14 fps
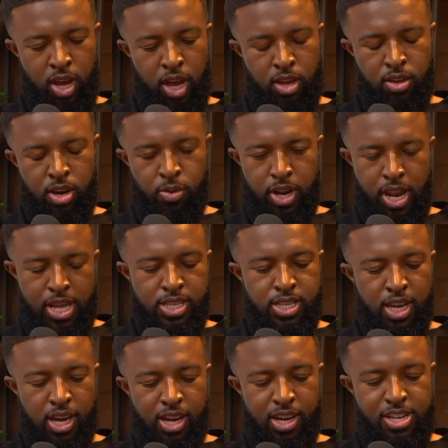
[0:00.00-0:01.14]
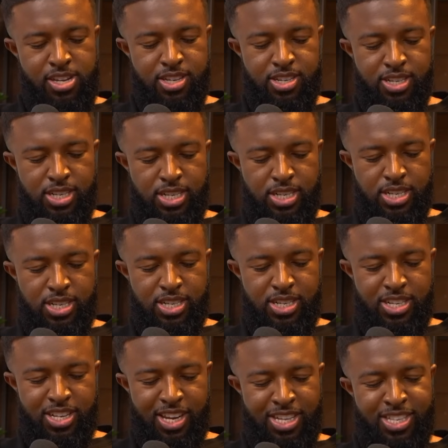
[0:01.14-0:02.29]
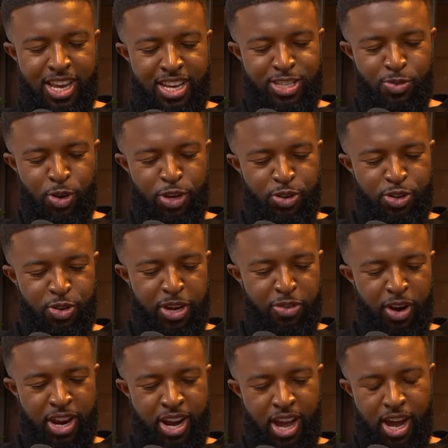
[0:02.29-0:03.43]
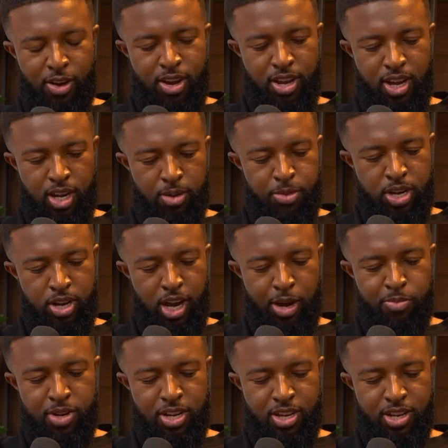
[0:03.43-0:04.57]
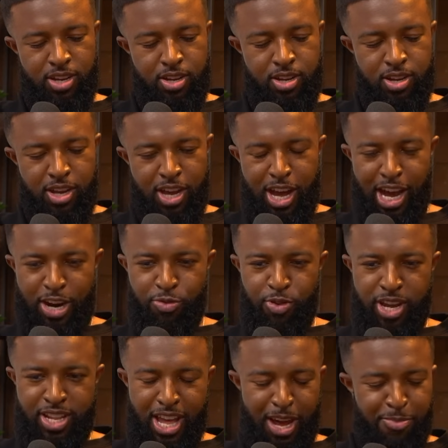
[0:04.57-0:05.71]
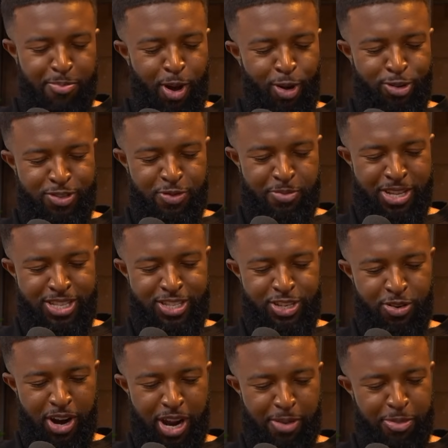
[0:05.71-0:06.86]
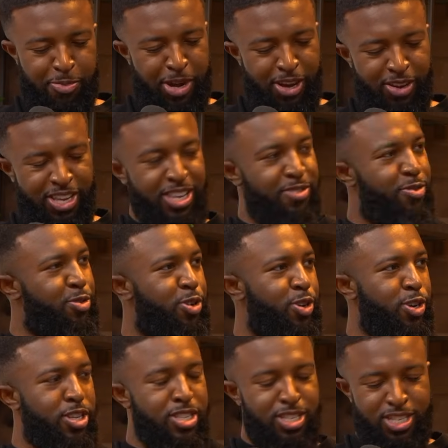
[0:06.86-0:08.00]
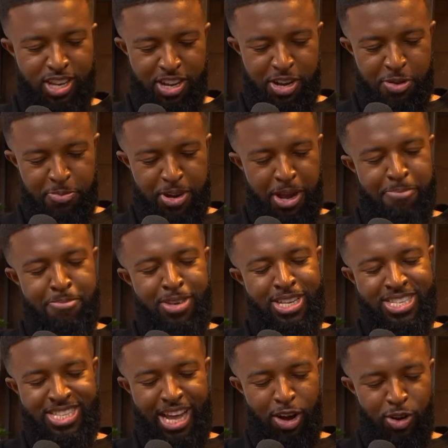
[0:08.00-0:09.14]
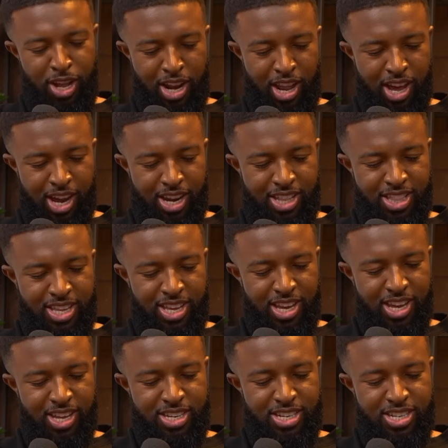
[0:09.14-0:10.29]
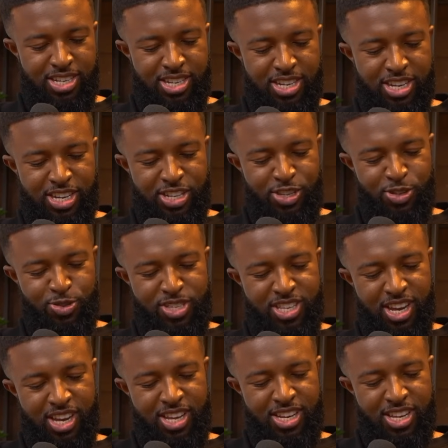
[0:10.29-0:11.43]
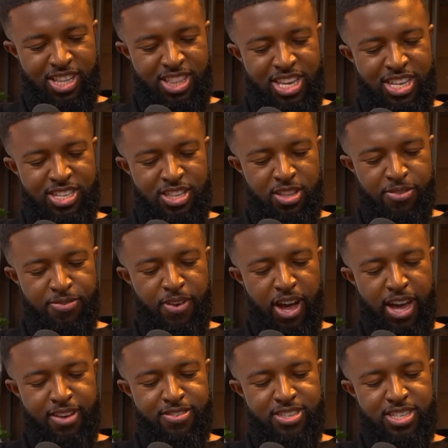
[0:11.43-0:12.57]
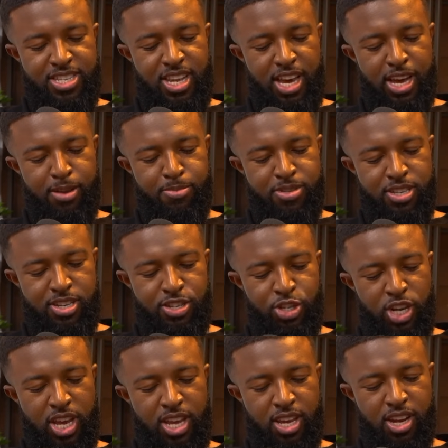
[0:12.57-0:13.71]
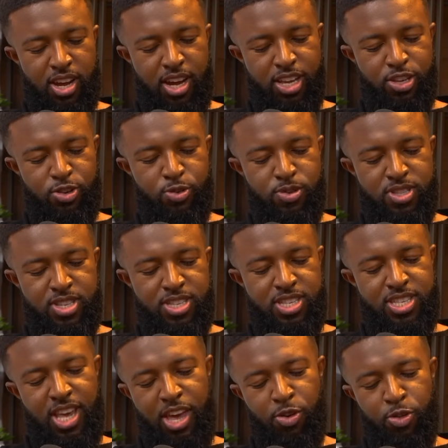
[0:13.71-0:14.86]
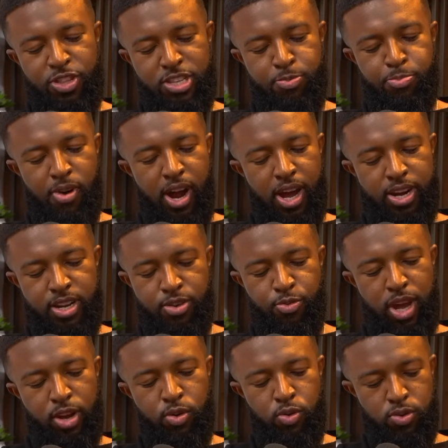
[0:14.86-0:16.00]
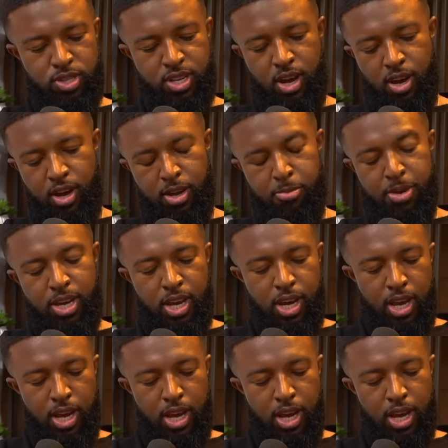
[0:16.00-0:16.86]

Okay, you know what? Let's get into what you're doing right now. And I read that post from Instagram about evil goods, but I missed out a line at the end. You said, these are the 5 steps Jake and I used to scale this brand in record time.